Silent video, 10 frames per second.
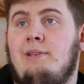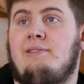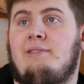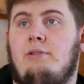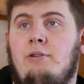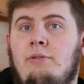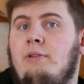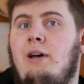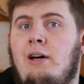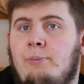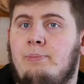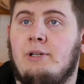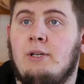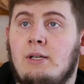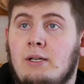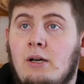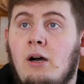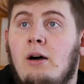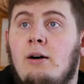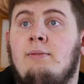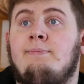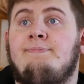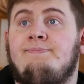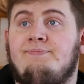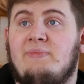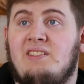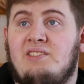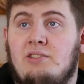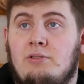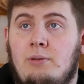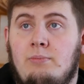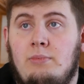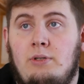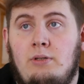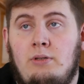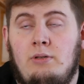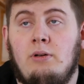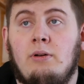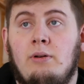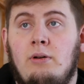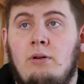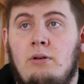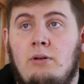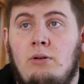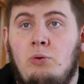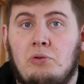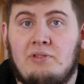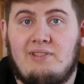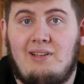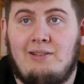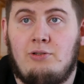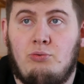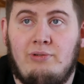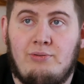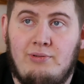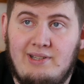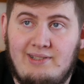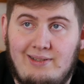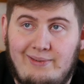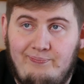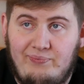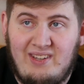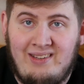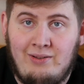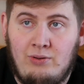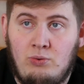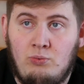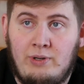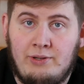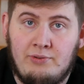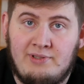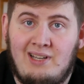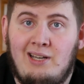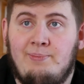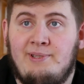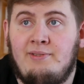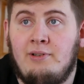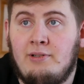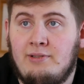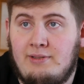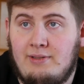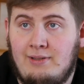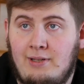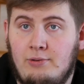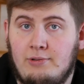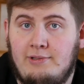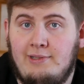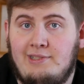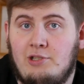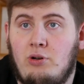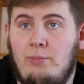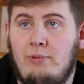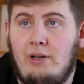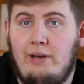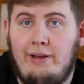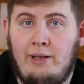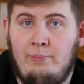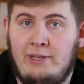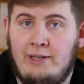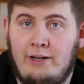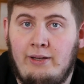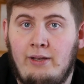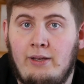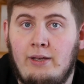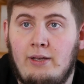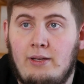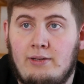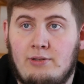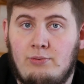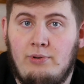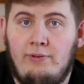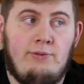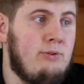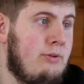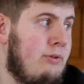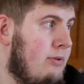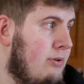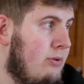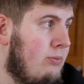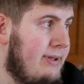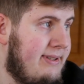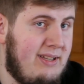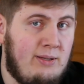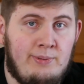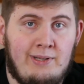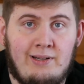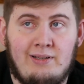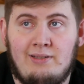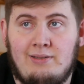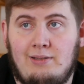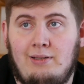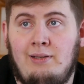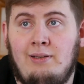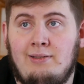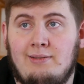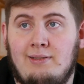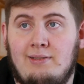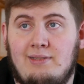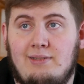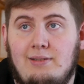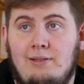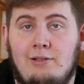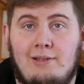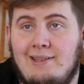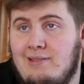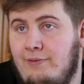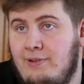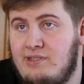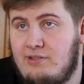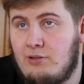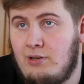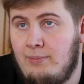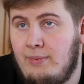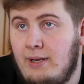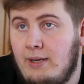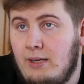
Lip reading: this on app. Instagram looks at the request, and what those apps does, they use the Instagram API. So if you don't know what APIs is, it's, in the case of Instagram,